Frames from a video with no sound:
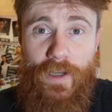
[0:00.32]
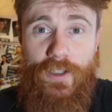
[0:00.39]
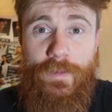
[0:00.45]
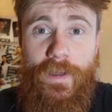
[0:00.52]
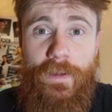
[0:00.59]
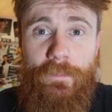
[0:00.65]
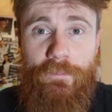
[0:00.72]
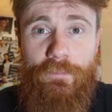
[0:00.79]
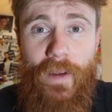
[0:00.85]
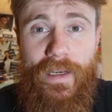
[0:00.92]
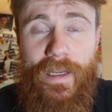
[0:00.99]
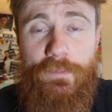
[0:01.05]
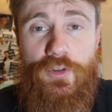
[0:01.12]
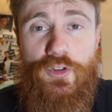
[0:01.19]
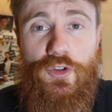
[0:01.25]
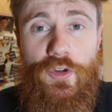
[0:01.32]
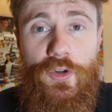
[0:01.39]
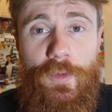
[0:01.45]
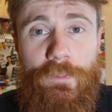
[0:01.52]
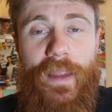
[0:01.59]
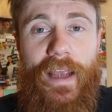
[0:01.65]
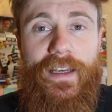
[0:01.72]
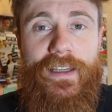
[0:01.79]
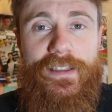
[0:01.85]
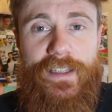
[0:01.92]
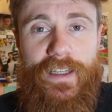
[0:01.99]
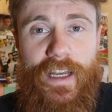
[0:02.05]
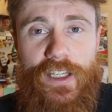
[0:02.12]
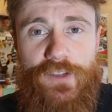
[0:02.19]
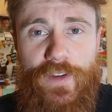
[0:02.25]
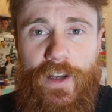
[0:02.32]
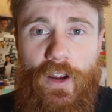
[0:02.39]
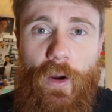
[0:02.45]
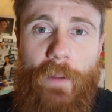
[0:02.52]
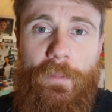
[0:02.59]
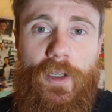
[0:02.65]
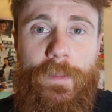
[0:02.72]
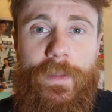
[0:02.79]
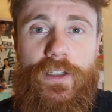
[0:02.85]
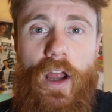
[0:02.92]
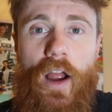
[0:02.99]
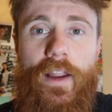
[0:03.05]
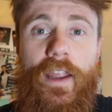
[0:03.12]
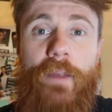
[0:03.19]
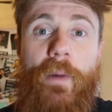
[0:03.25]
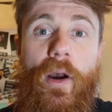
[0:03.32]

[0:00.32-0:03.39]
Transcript: Beardsmen, my name's Drew, and in today's video I'm going to be talking